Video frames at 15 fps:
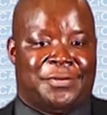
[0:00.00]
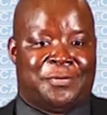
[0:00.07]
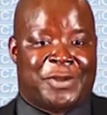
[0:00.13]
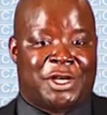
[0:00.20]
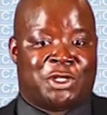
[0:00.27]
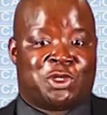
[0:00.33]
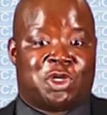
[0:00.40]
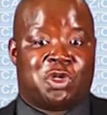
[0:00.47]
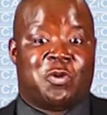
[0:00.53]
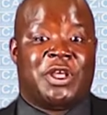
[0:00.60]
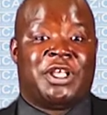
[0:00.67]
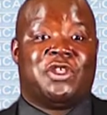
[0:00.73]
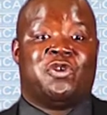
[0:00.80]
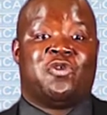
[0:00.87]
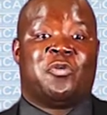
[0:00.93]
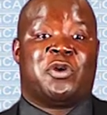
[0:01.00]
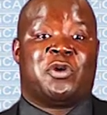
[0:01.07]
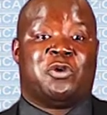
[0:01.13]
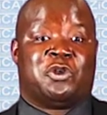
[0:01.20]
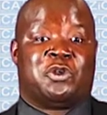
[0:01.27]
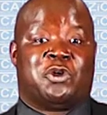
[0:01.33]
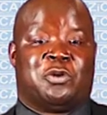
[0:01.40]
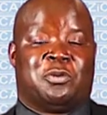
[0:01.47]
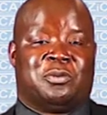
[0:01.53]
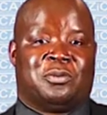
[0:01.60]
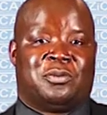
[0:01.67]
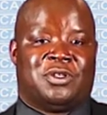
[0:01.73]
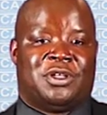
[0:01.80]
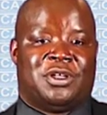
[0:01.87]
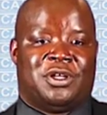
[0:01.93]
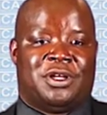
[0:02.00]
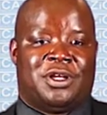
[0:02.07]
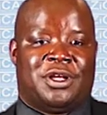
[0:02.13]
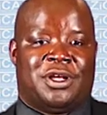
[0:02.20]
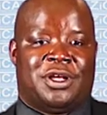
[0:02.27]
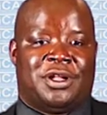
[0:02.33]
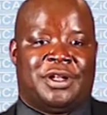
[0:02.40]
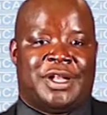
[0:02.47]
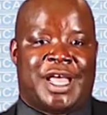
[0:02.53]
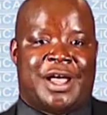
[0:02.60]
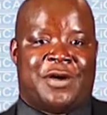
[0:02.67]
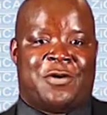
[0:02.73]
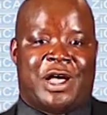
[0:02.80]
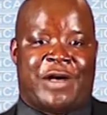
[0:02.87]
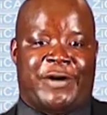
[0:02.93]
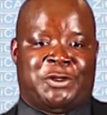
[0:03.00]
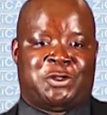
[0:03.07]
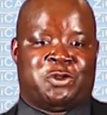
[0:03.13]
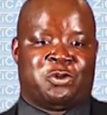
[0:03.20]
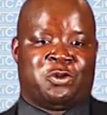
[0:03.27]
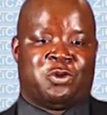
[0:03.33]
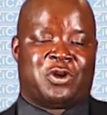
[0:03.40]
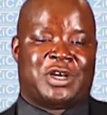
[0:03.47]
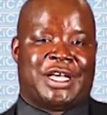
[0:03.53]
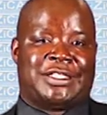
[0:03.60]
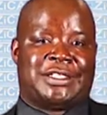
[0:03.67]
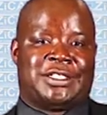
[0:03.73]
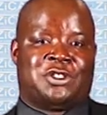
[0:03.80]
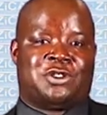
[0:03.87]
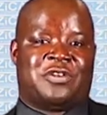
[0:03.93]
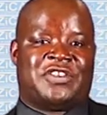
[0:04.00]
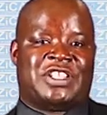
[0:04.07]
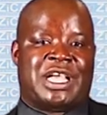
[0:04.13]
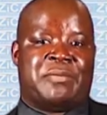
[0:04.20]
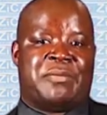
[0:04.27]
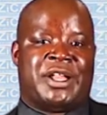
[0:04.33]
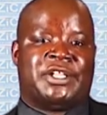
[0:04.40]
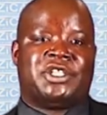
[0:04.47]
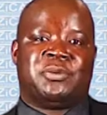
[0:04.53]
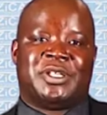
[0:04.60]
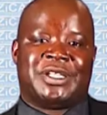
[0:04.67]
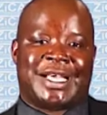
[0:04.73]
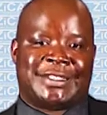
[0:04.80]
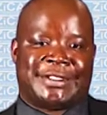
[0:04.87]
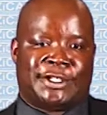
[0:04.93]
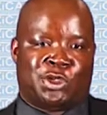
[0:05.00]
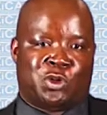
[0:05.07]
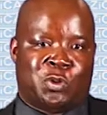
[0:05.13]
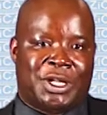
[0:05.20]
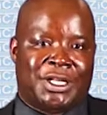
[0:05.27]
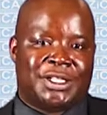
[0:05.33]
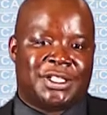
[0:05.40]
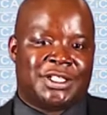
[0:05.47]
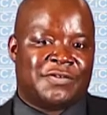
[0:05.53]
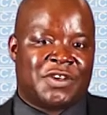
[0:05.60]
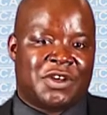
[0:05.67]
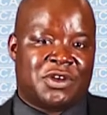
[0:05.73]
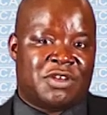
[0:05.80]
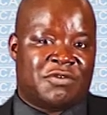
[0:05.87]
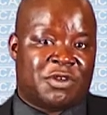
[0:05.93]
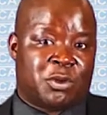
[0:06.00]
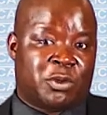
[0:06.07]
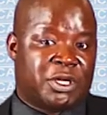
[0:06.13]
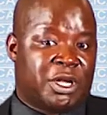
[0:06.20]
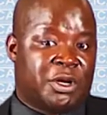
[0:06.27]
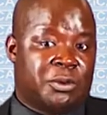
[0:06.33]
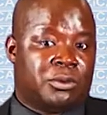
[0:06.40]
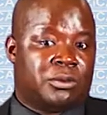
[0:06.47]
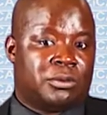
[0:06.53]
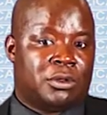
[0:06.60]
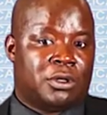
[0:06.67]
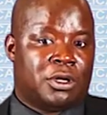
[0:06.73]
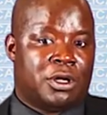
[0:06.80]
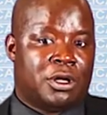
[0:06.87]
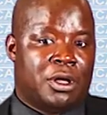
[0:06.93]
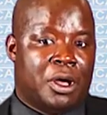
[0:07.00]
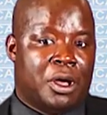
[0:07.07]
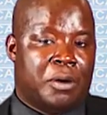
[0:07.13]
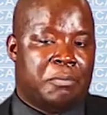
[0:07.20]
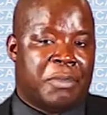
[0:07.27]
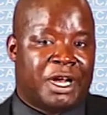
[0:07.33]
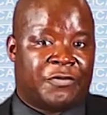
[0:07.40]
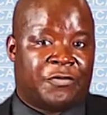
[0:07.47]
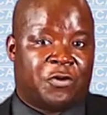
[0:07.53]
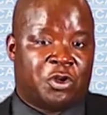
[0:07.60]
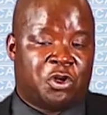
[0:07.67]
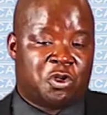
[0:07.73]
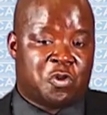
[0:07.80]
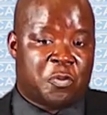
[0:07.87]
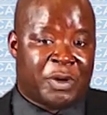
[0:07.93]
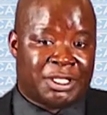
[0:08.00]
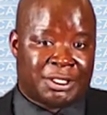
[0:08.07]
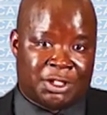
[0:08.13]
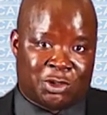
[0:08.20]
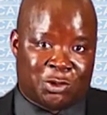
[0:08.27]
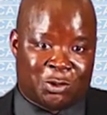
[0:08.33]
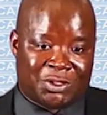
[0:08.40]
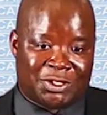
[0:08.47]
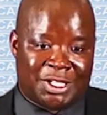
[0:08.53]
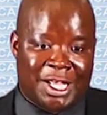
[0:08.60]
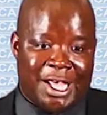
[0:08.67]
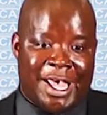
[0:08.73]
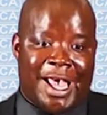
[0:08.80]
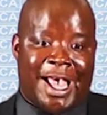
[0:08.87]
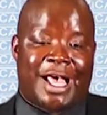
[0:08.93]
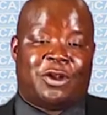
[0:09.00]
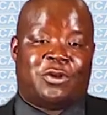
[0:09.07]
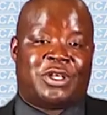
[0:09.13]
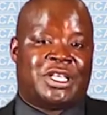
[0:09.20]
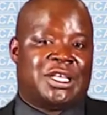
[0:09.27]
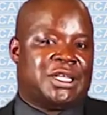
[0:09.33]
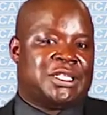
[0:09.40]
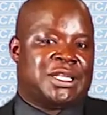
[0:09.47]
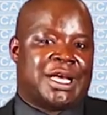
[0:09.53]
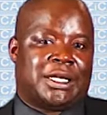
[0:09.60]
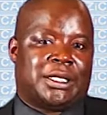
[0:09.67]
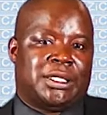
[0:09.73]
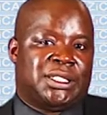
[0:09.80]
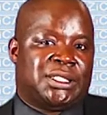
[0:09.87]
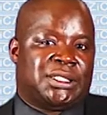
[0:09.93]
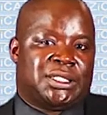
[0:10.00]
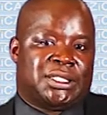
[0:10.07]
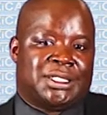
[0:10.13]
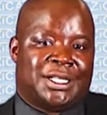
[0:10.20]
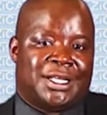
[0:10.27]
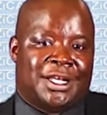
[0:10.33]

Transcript: By so doing, you'll be good to go. Now, I want to look at issue of time management as a student. It's very difficult, I know. But for you to pass this course, allocate at least,